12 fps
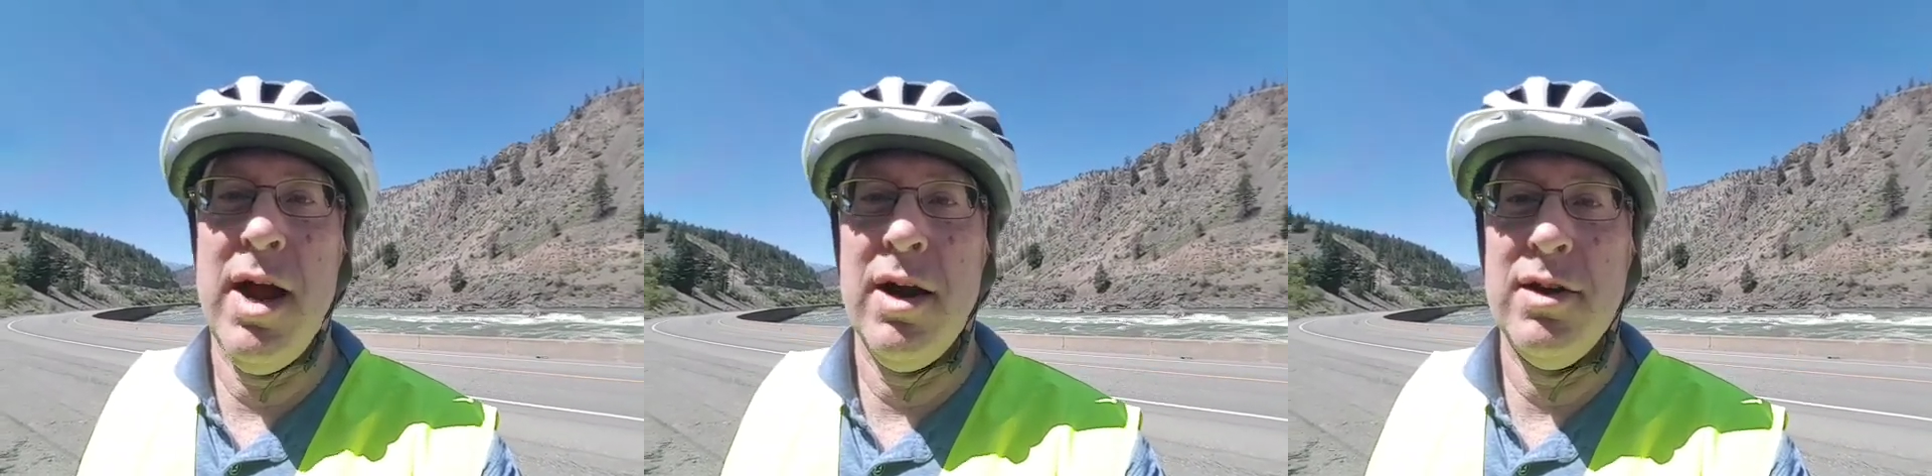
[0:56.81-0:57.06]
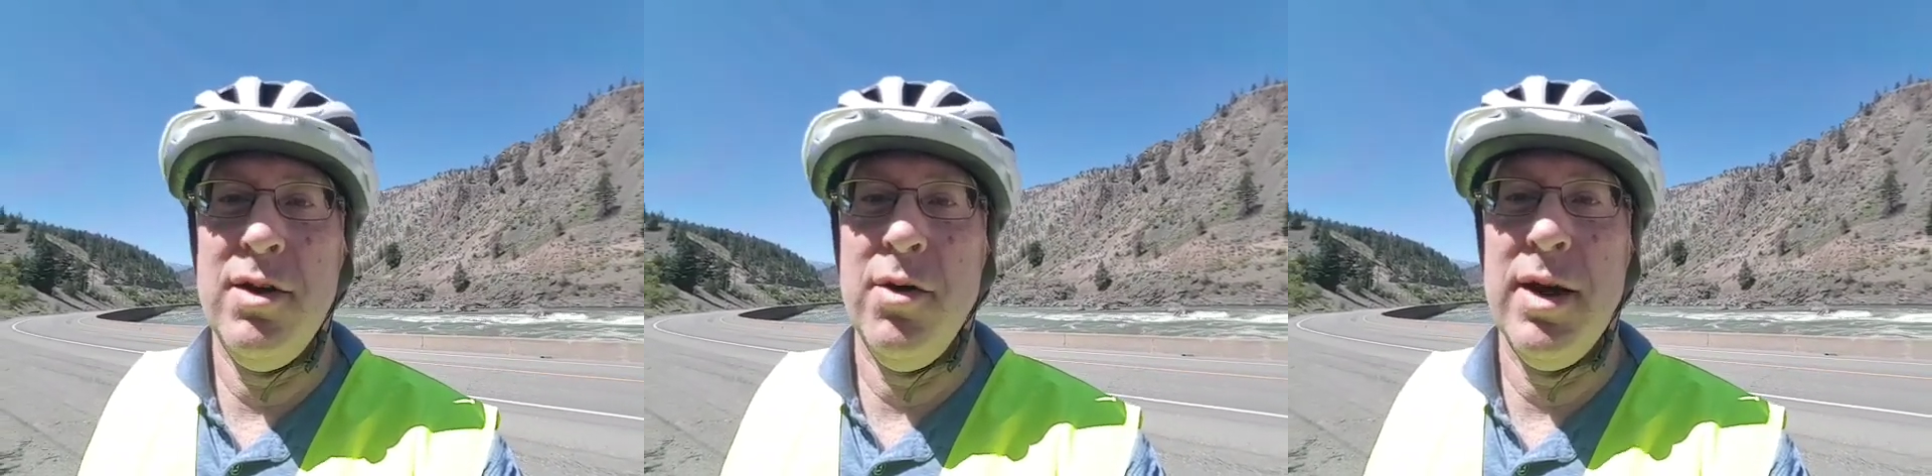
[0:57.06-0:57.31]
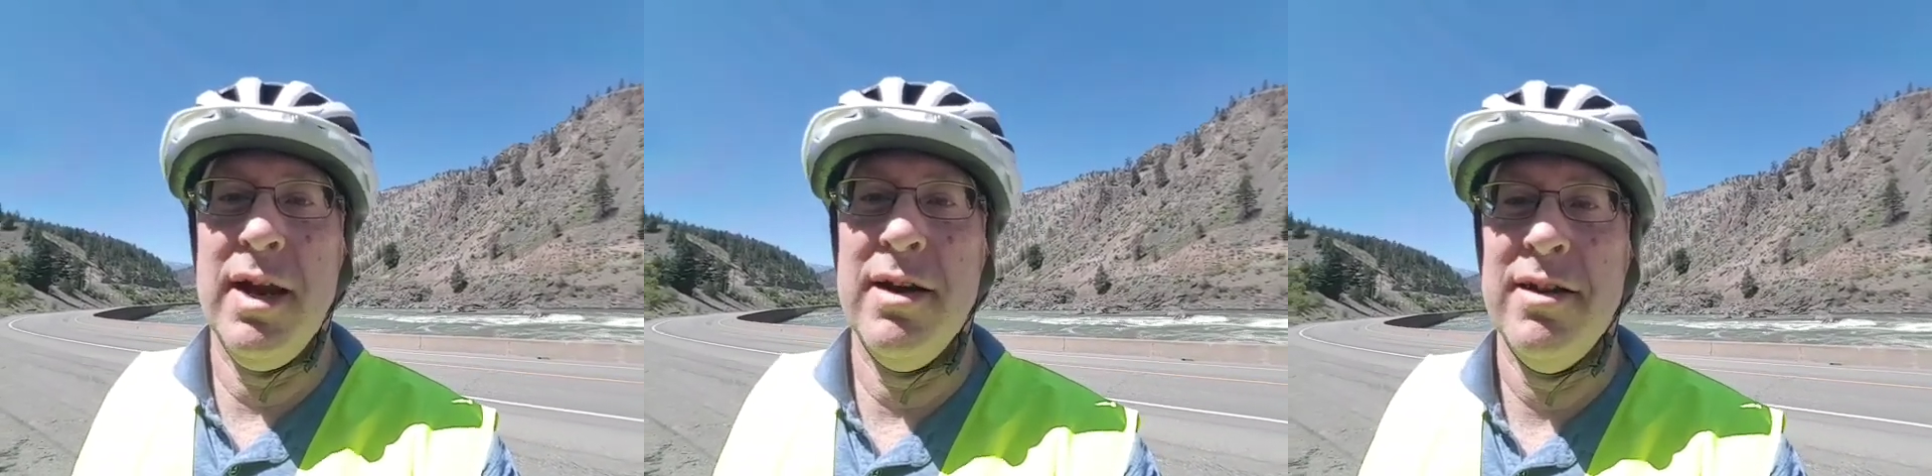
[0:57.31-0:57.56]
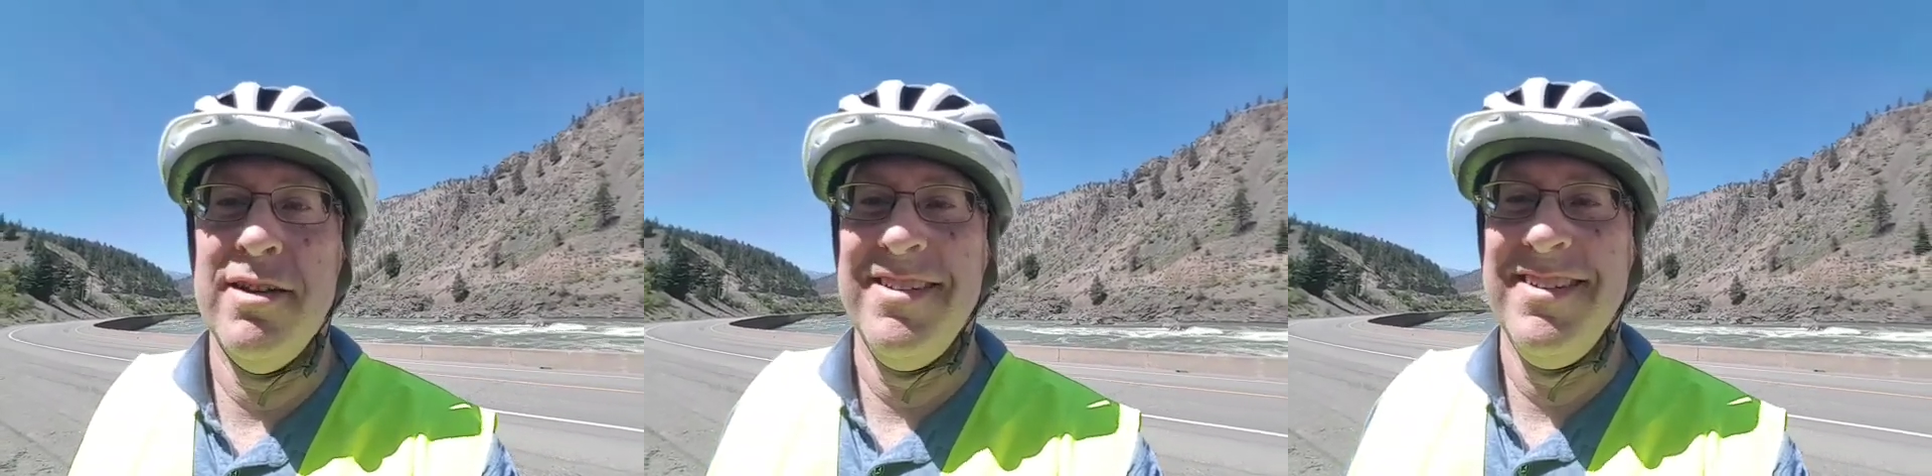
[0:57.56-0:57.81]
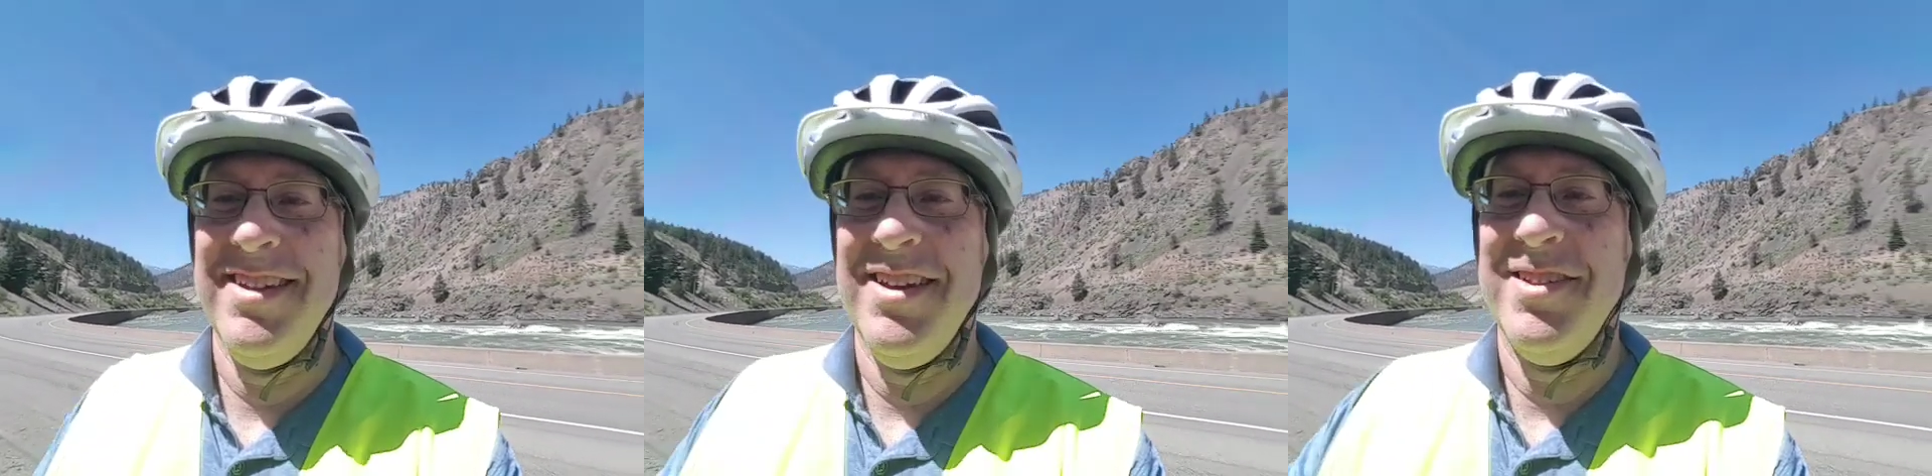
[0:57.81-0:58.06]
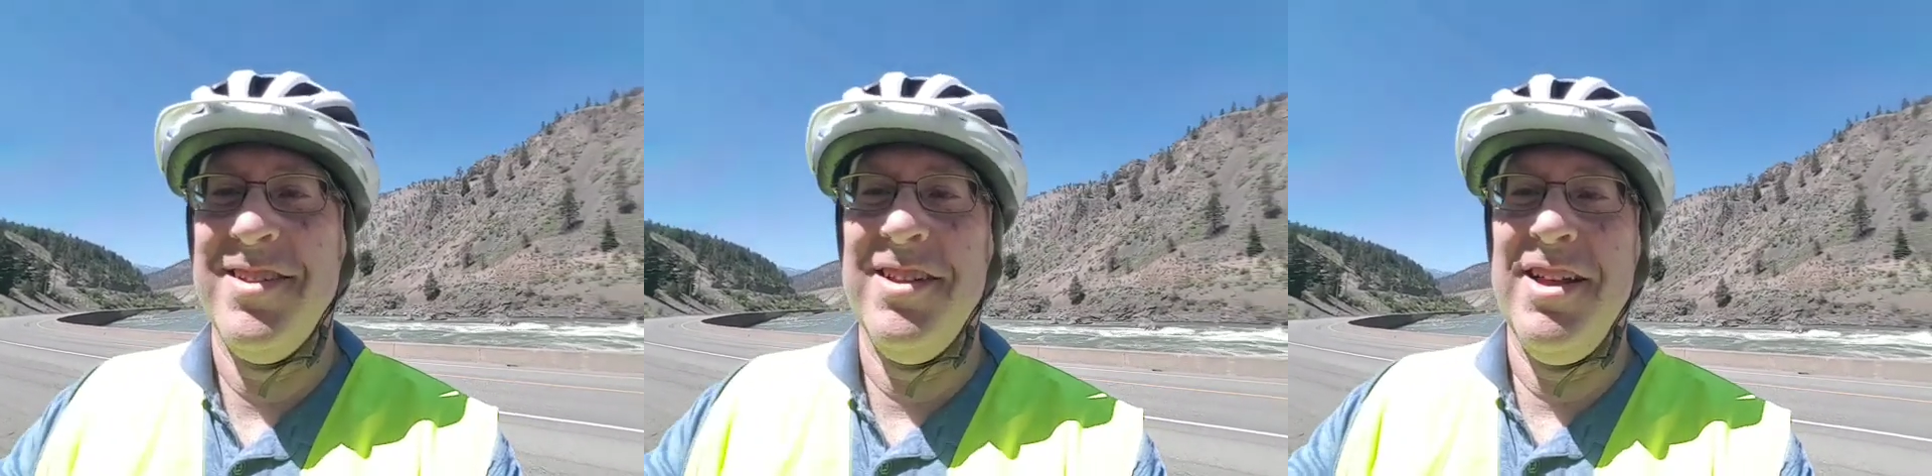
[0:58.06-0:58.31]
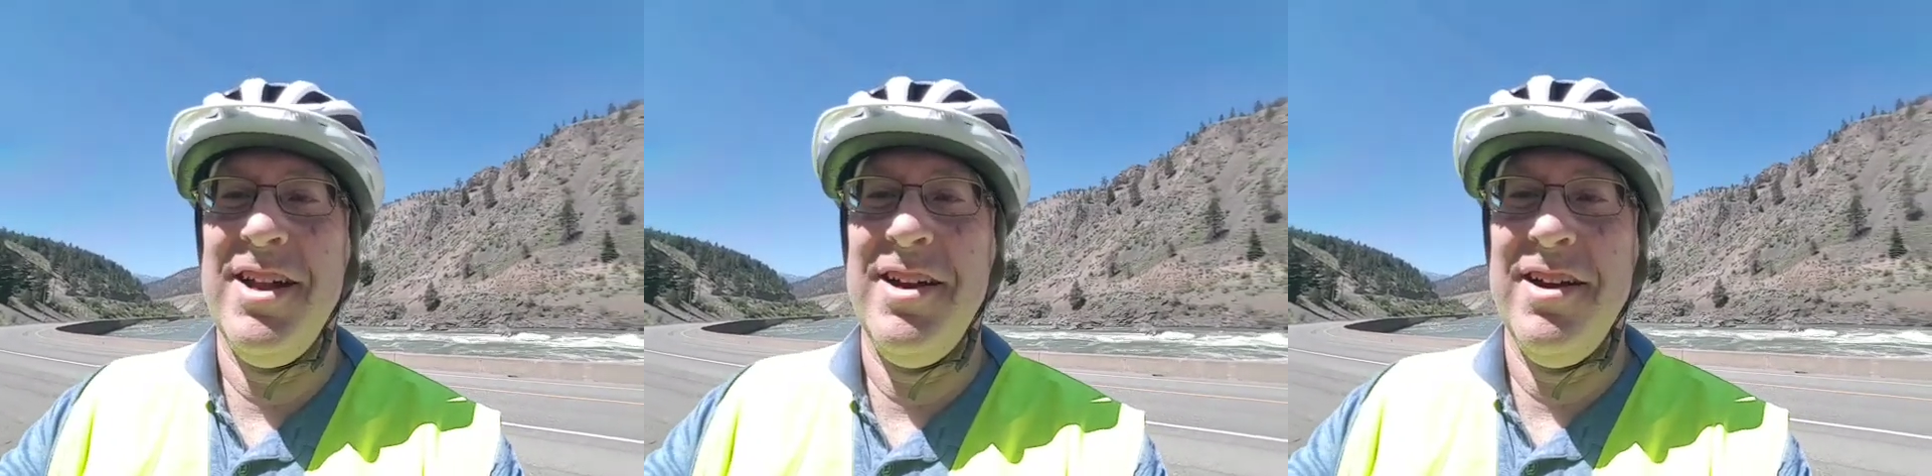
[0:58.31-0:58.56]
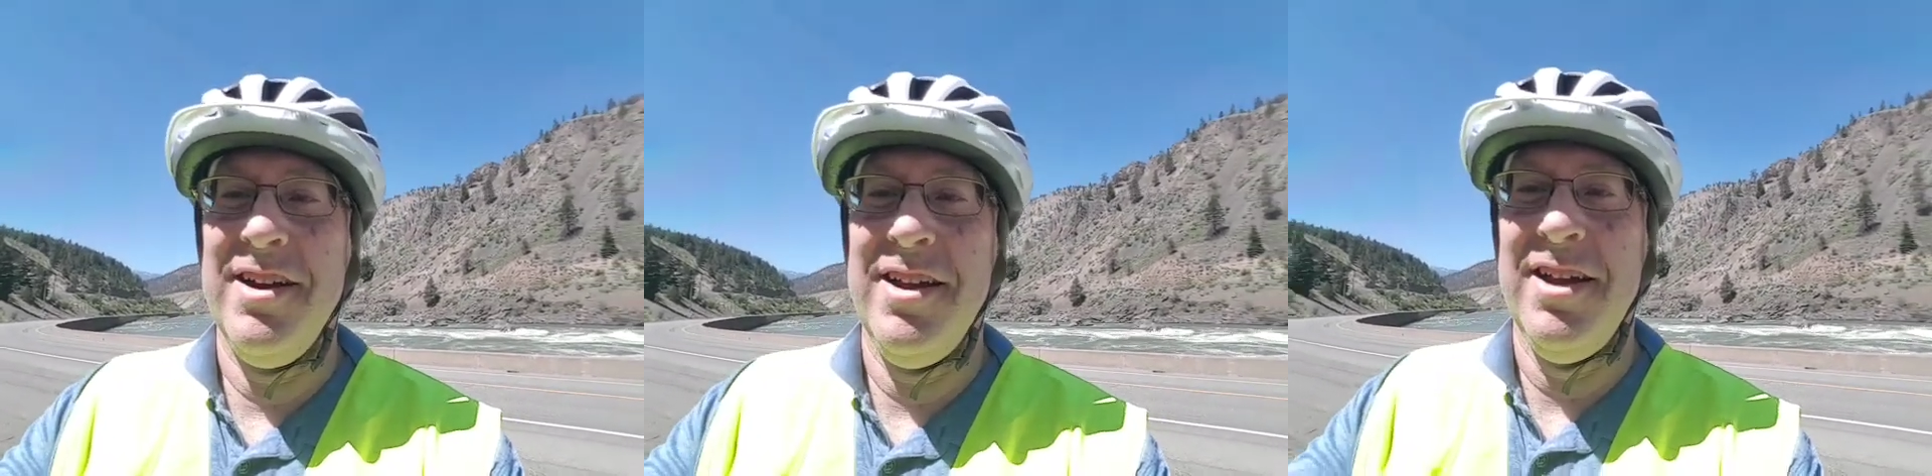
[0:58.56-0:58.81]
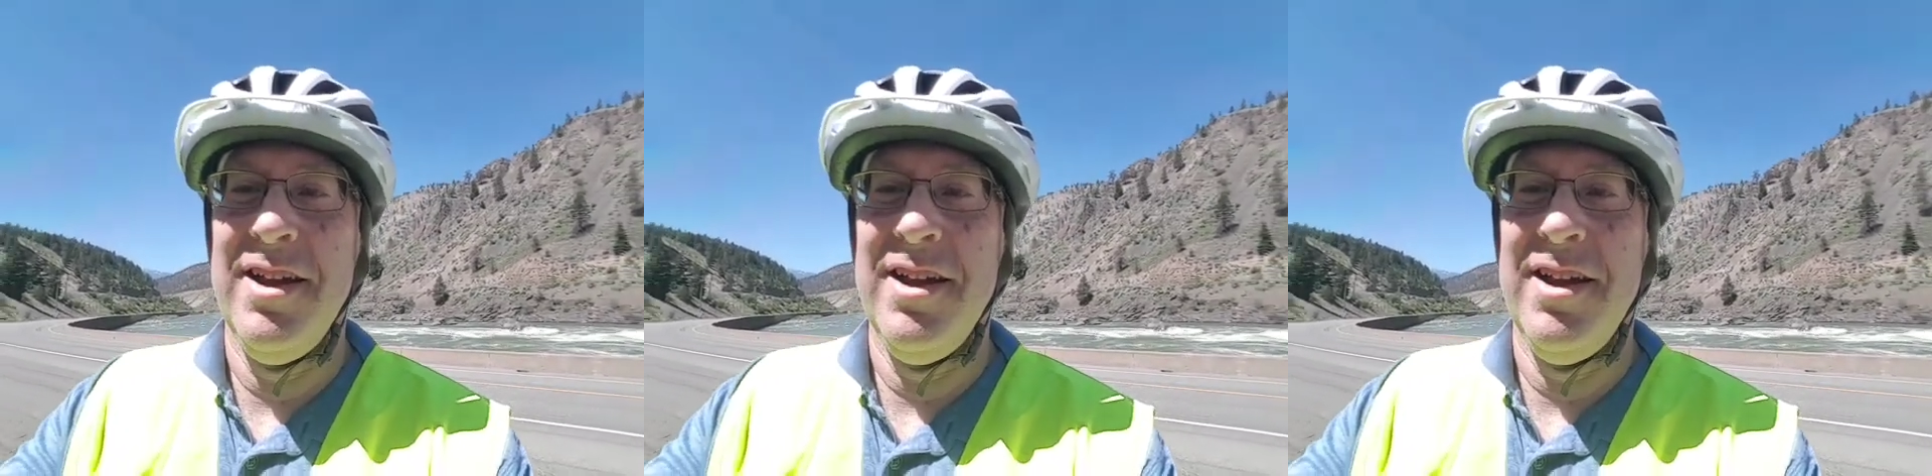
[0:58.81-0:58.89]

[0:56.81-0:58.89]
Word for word: and how to donate. See you later.